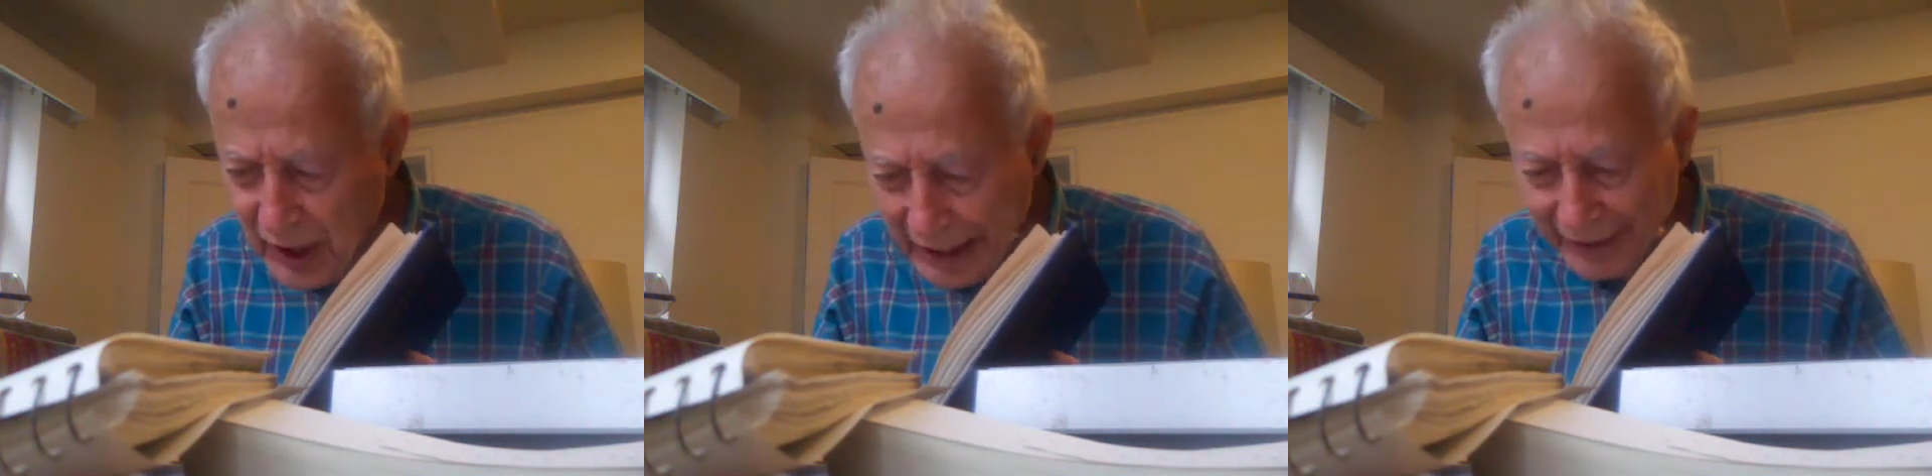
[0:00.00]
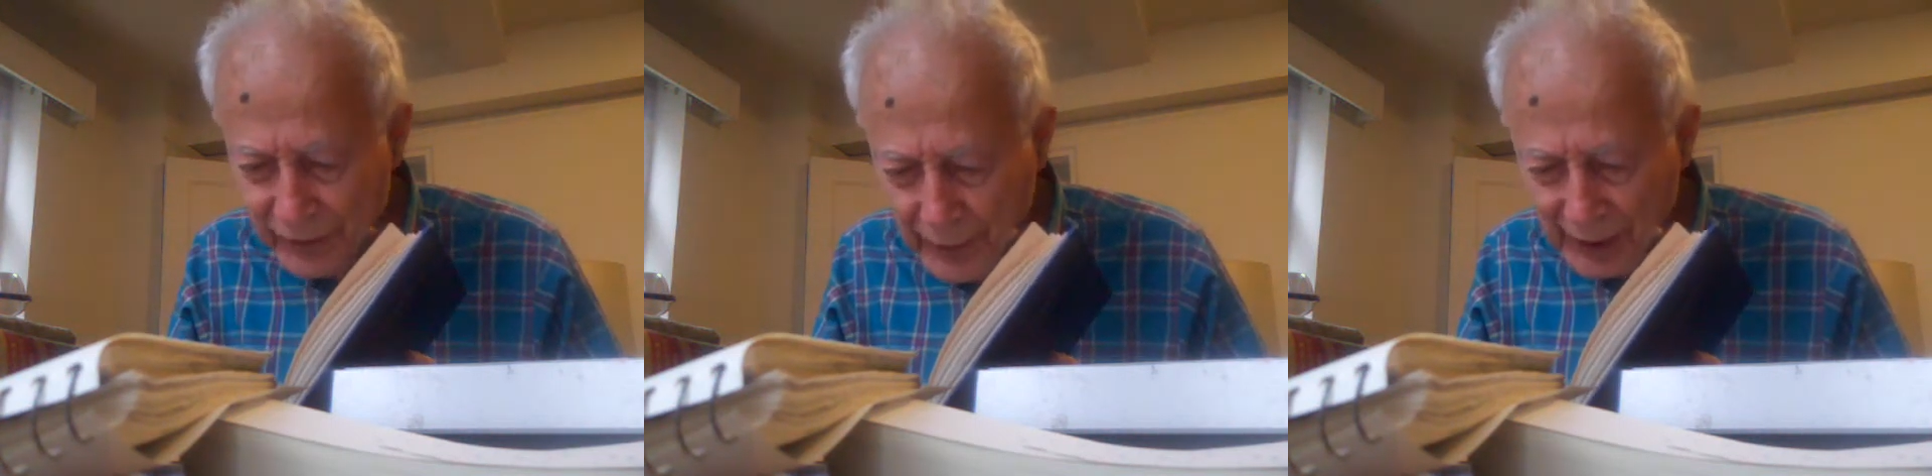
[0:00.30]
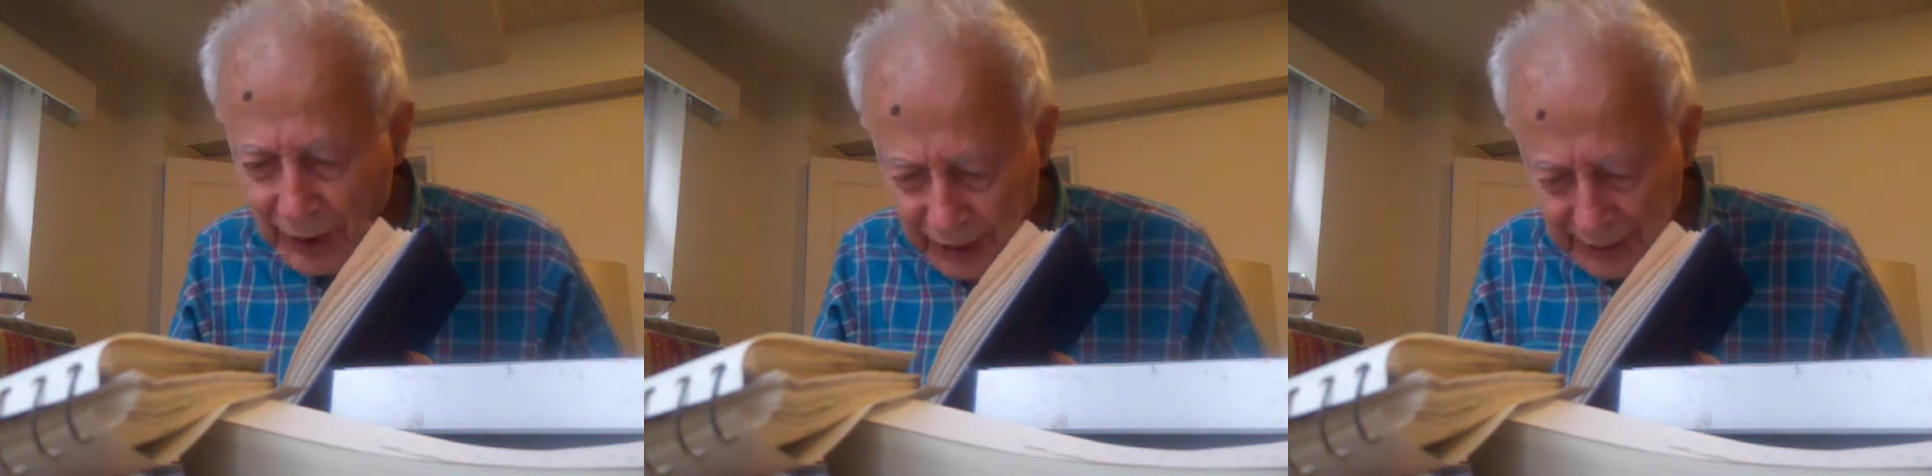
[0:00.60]
of
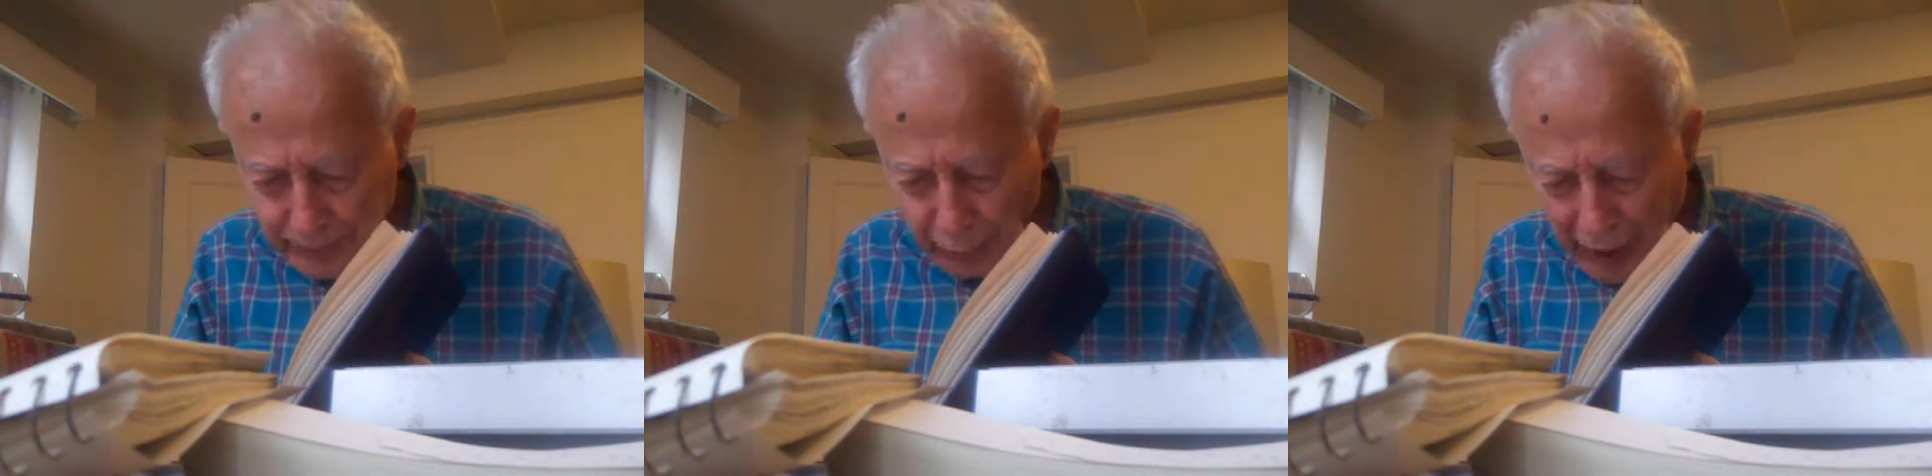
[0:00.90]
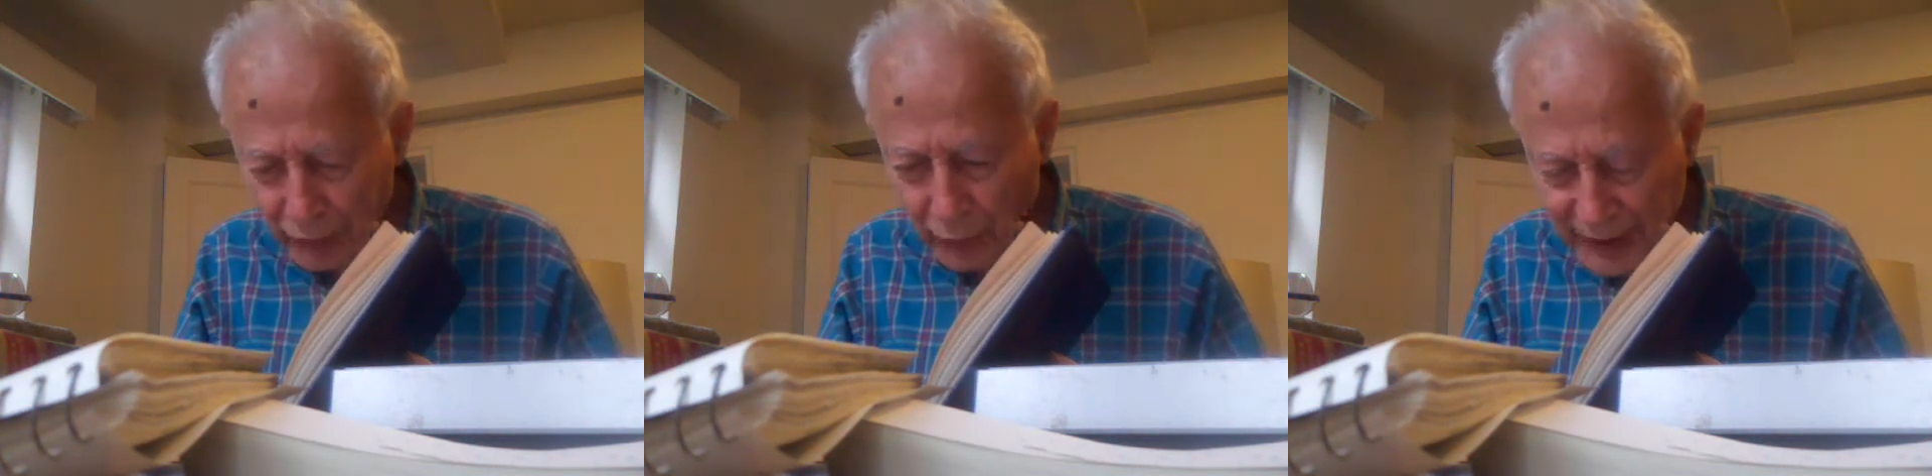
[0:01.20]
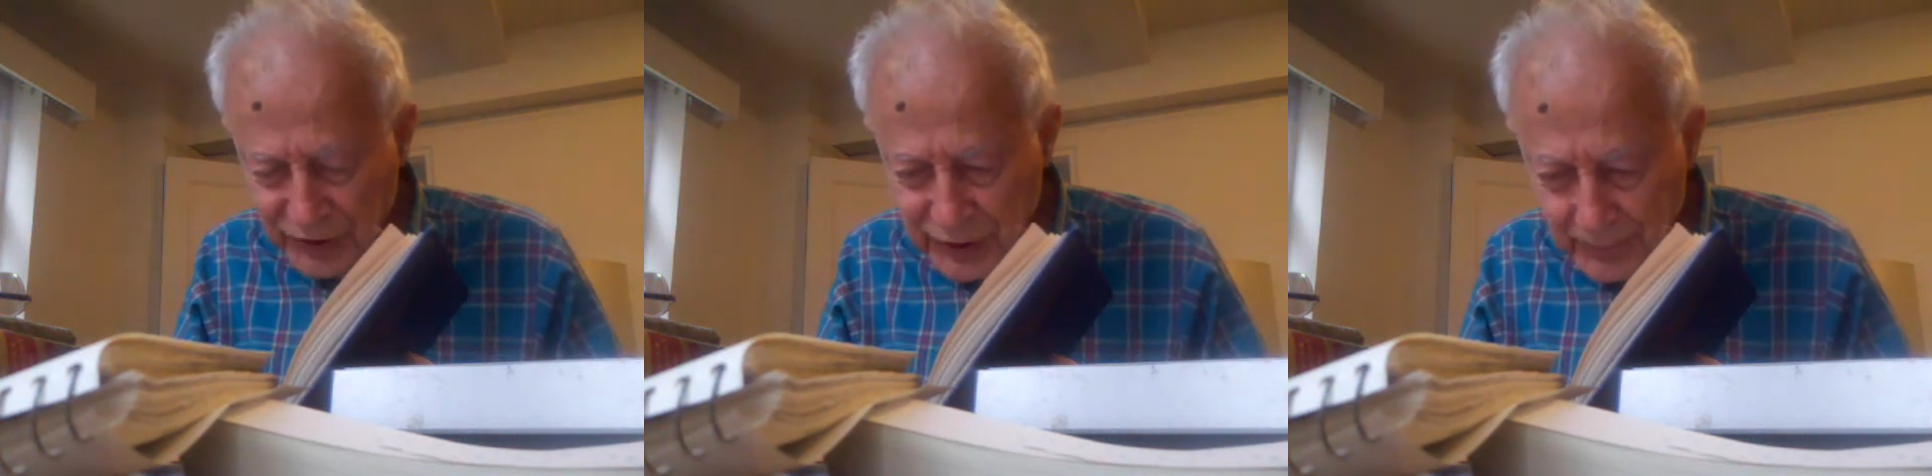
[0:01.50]
American
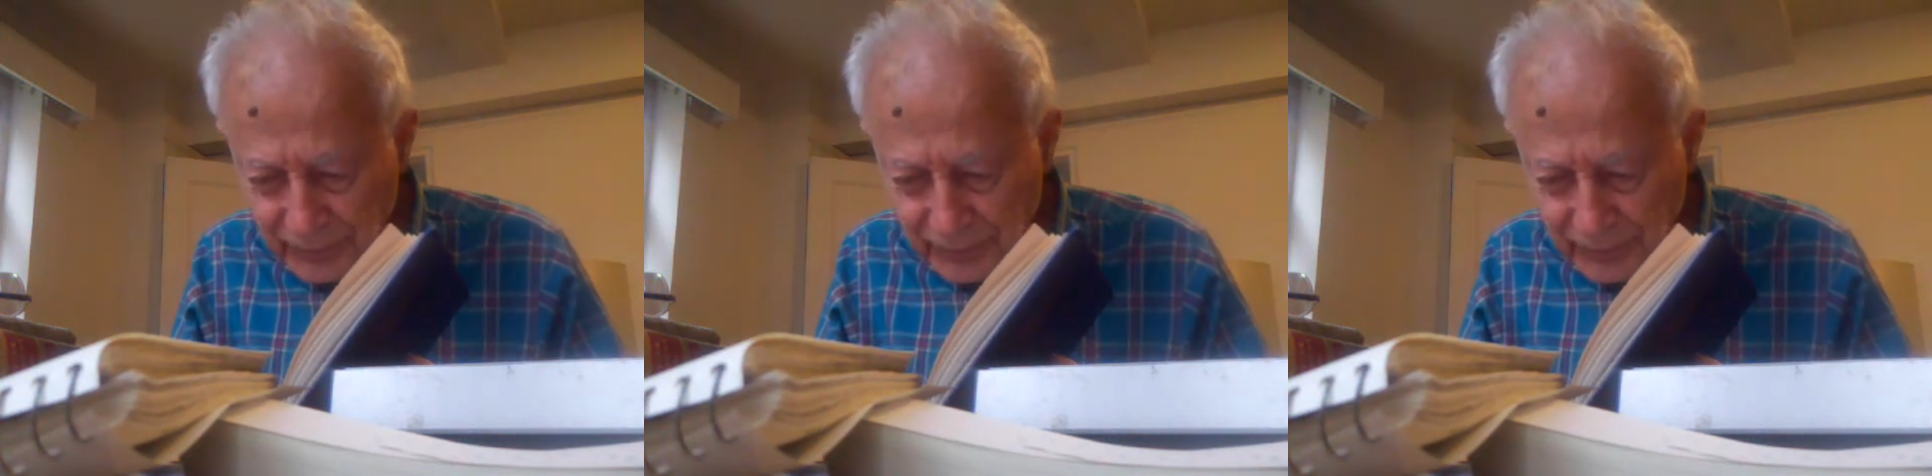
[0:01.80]
progress.